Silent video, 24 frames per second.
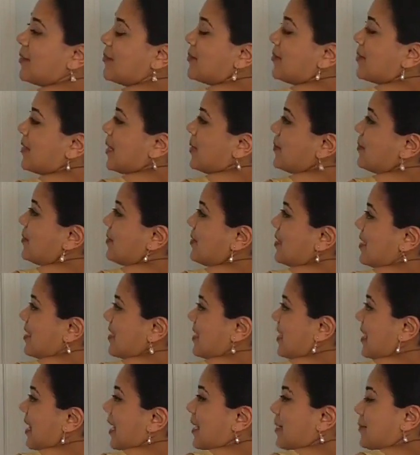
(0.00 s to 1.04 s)

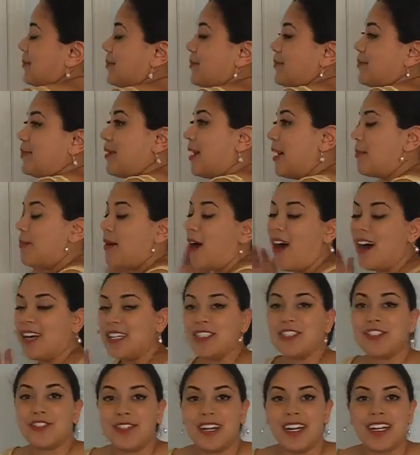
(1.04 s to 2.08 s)
I'm
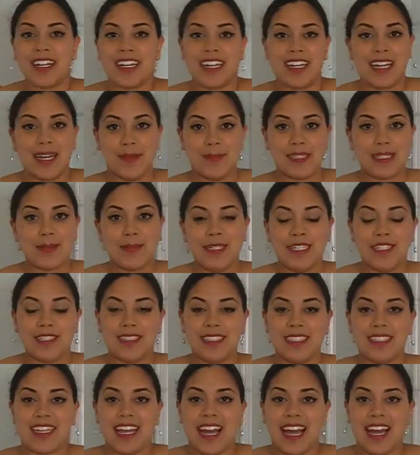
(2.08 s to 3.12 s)
awestruck, and I'm
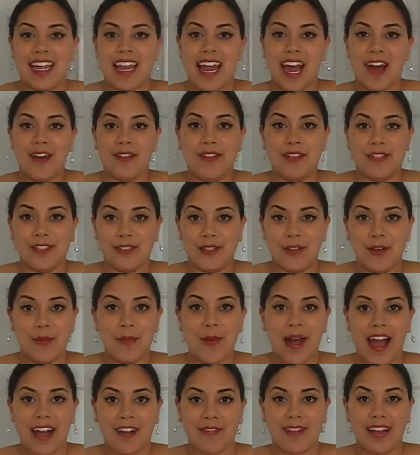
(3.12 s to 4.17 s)
speechless at how there's
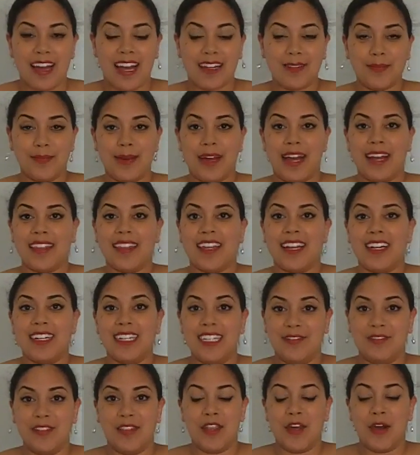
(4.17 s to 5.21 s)
no back fat back
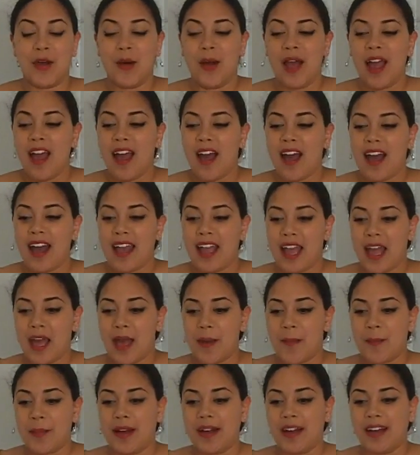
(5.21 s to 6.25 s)
there, even though I
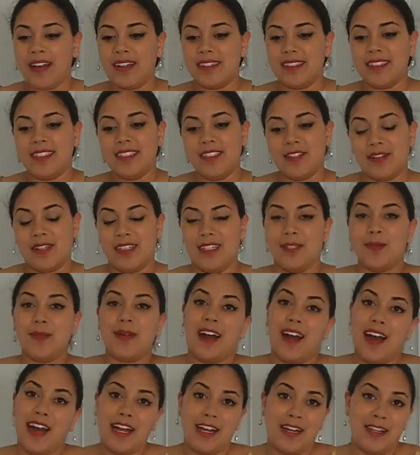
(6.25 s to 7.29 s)
am a little
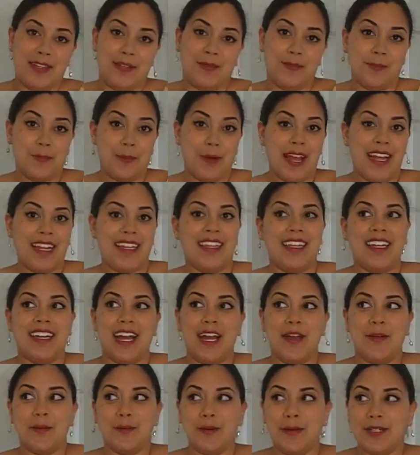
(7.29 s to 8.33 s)
bit higher than weight
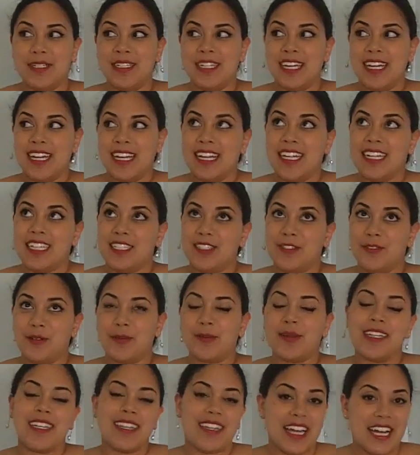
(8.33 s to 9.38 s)
than I would
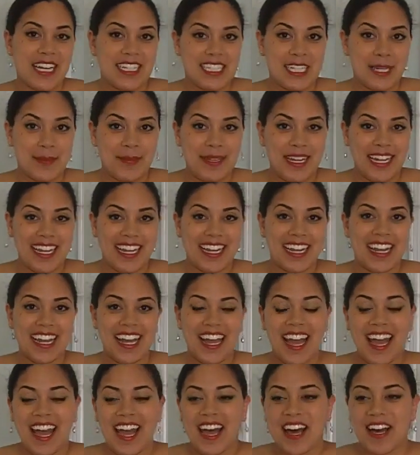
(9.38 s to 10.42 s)
normally like to be.
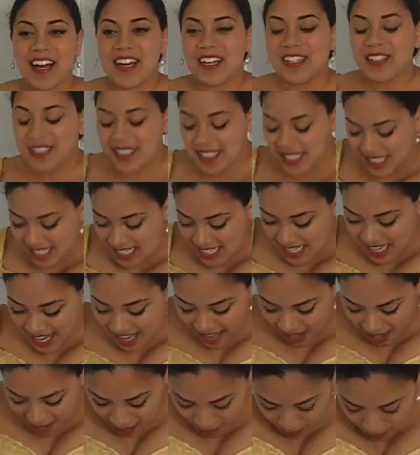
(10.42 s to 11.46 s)
You can
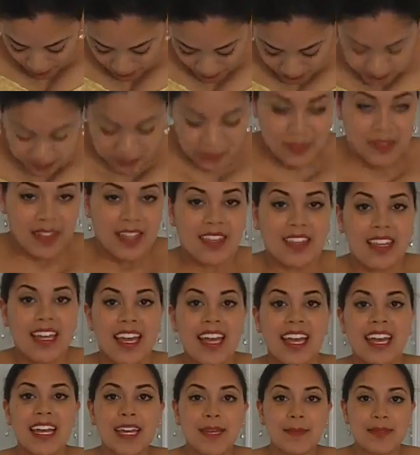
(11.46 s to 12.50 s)
see how
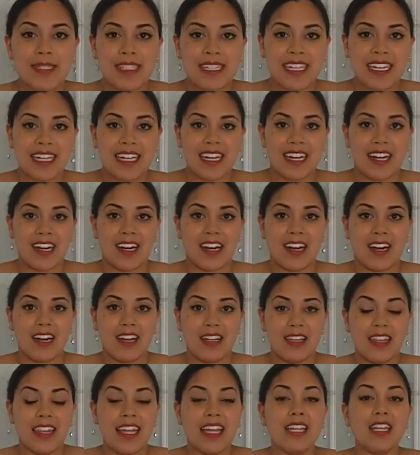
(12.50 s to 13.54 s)
the hips
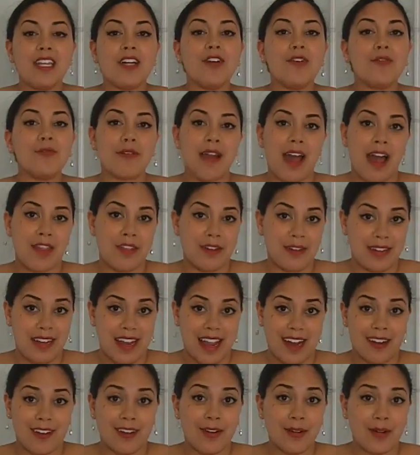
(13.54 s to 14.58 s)
here, they look rather
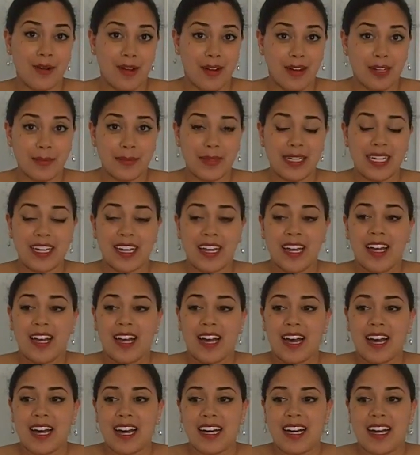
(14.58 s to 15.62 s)
narrow on me.
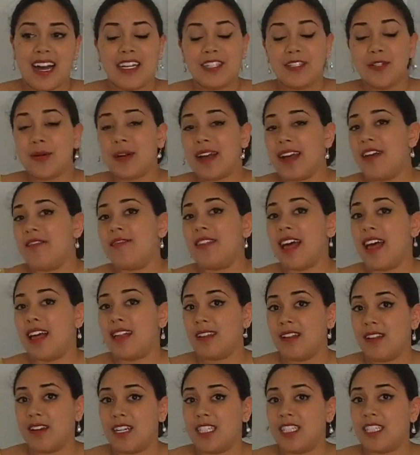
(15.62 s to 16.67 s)
I don't have
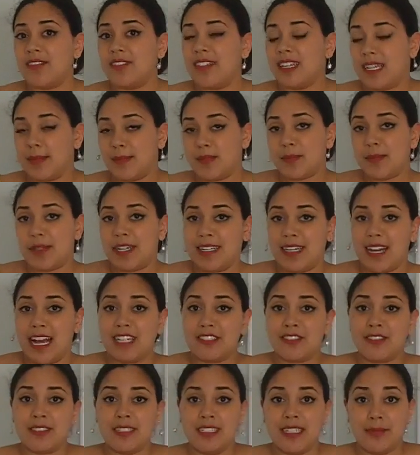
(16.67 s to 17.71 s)
that large of a hip spring
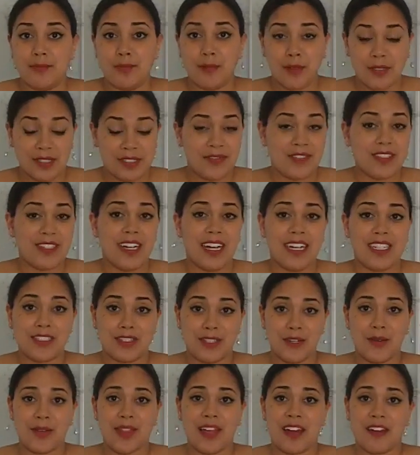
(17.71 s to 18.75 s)
naturally. Most of you
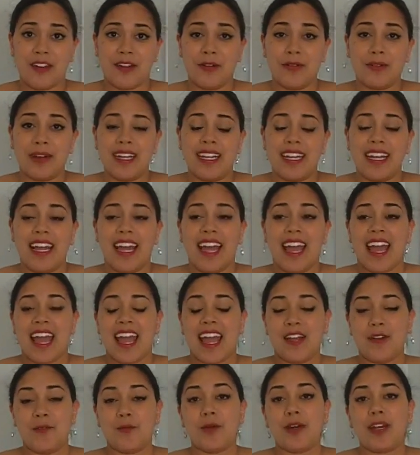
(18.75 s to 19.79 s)
guys know that already.
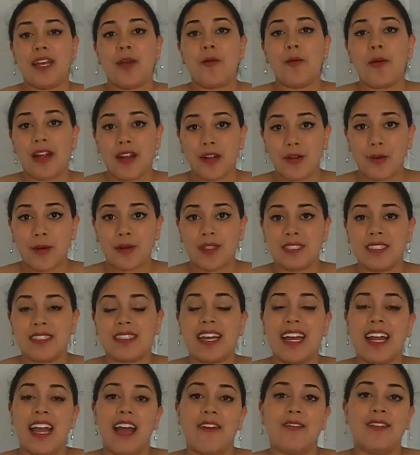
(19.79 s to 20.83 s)
And when I wear
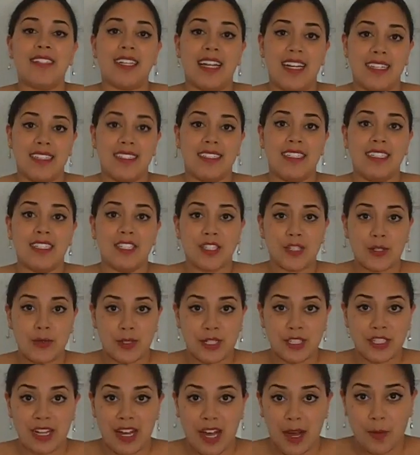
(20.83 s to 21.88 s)
corsets, I have a tendency to
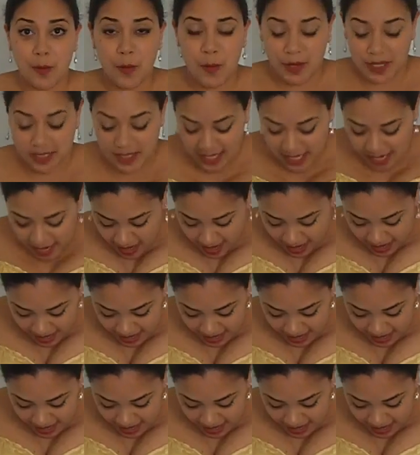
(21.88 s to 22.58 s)
squish upwards.